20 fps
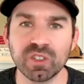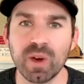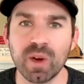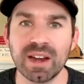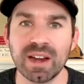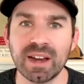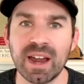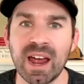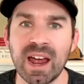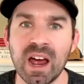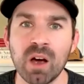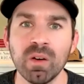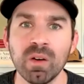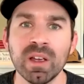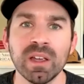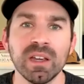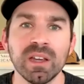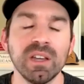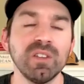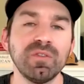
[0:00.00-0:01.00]
right now.
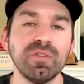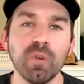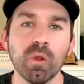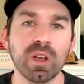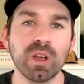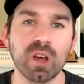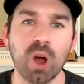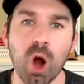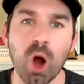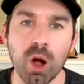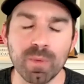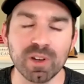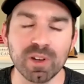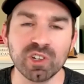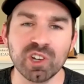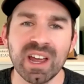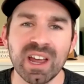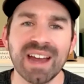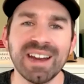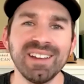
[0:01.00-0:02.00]
He's full of
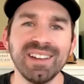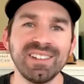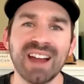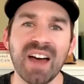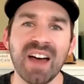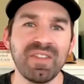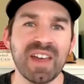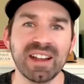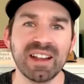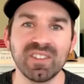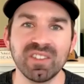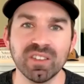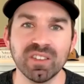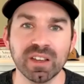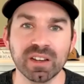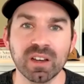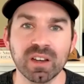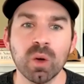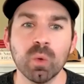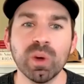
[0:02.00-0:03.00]
garbage and he's not that slick.